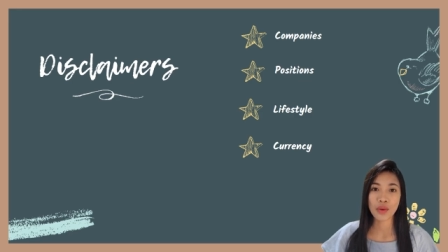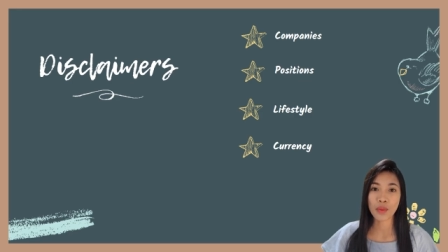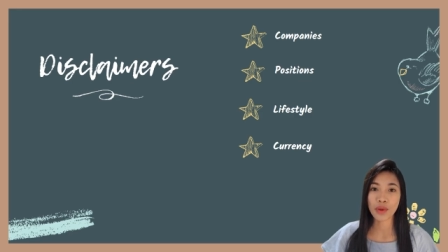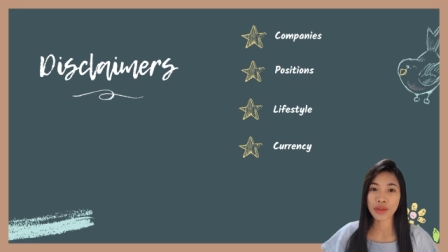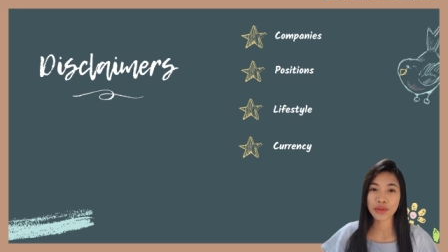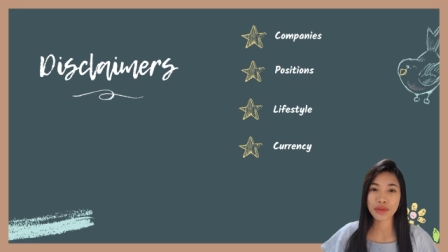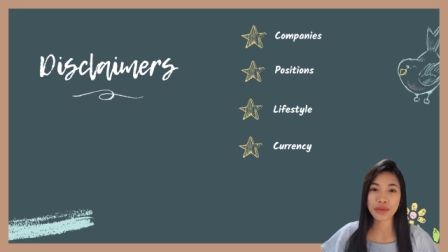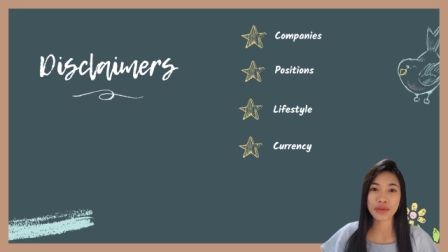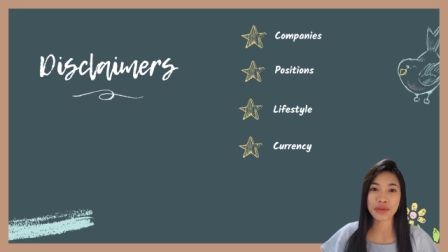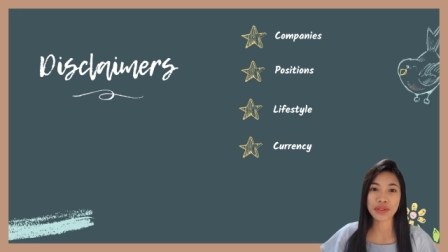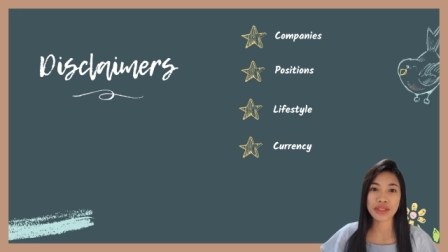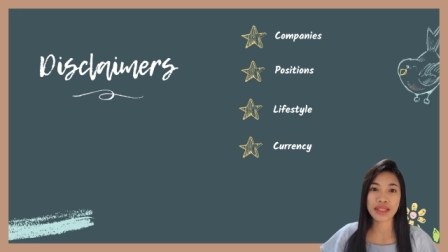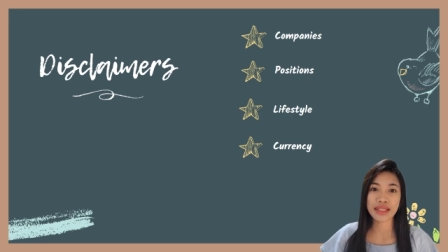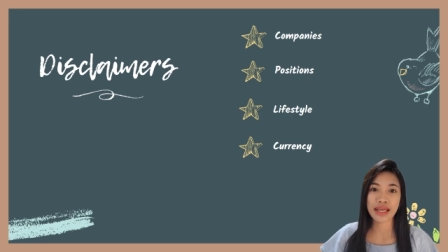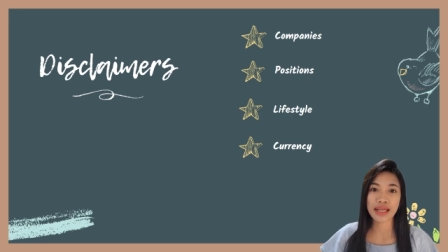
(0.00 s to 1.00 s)
one hundred
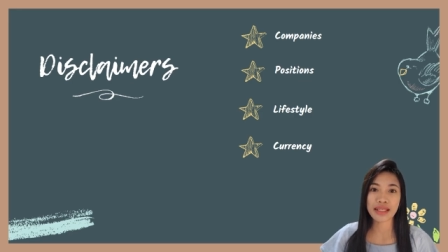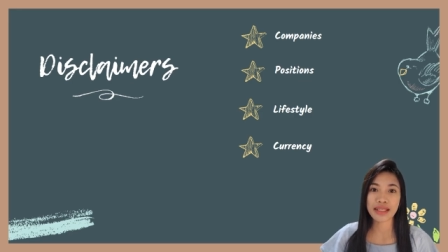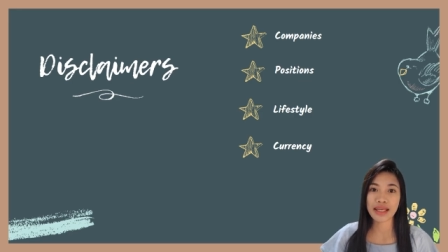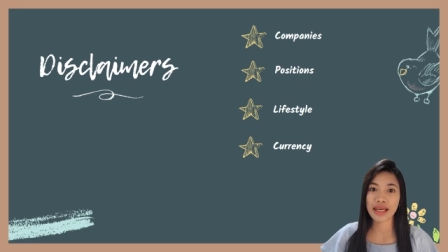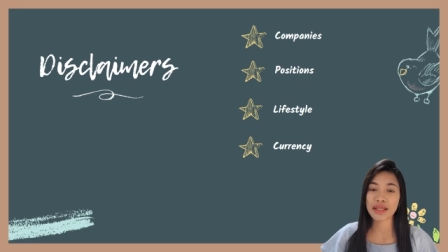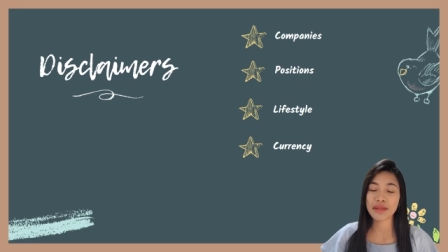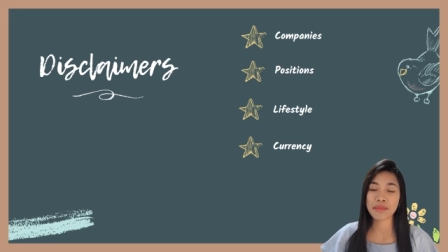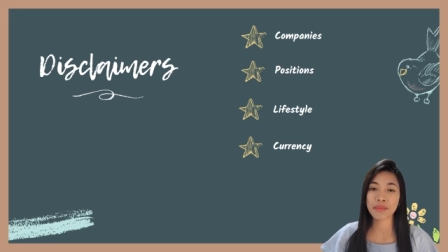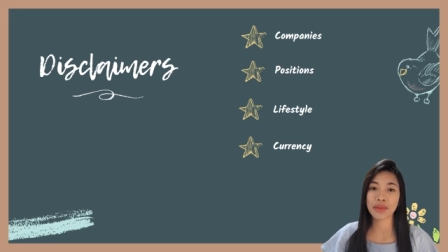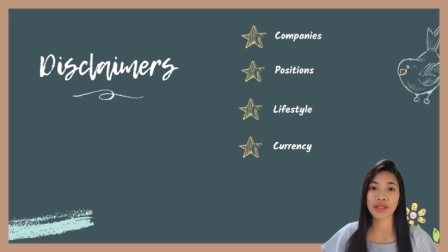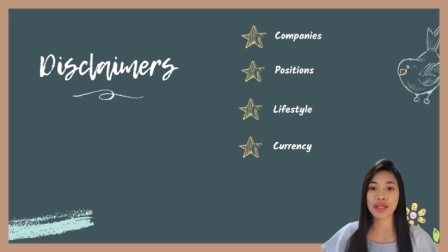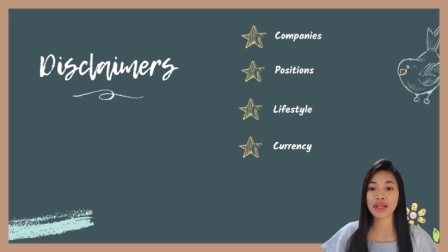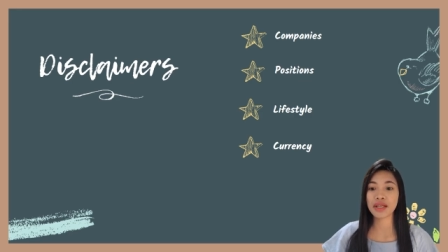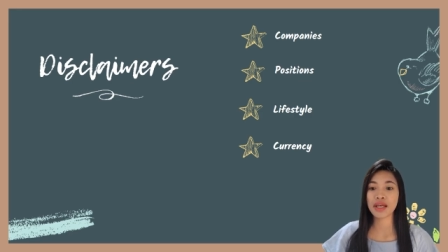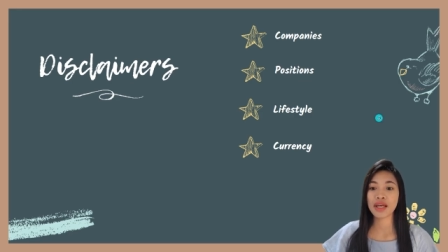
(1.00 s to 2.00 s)
thirty-nine yen
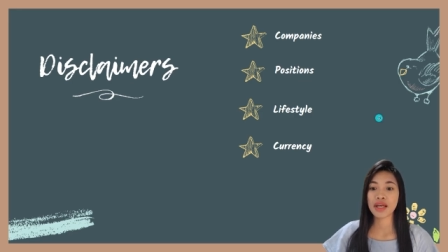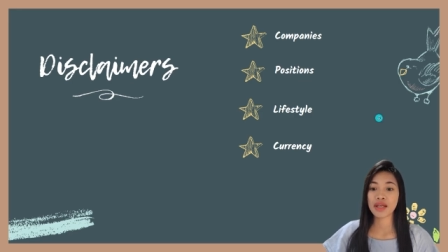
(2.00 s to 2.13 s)
per